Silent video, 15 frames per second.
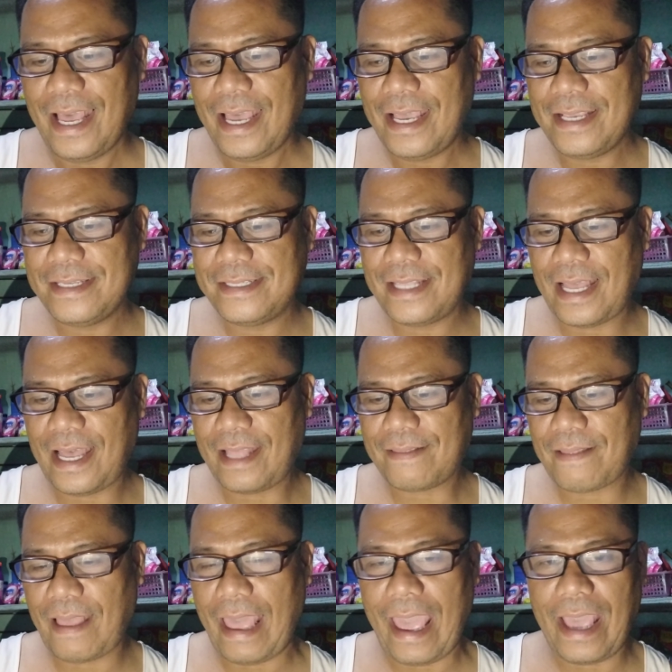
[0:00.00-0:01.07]
is that
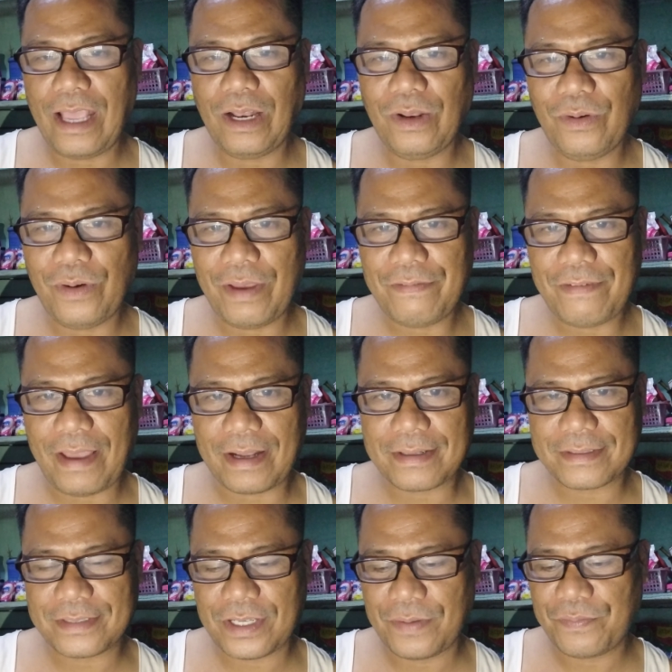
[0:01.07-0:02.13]
halo
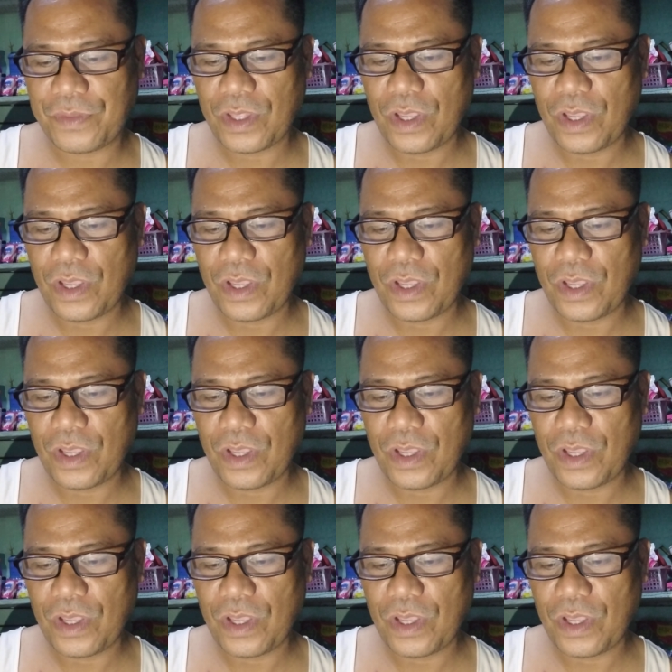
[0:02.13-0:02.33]
effect,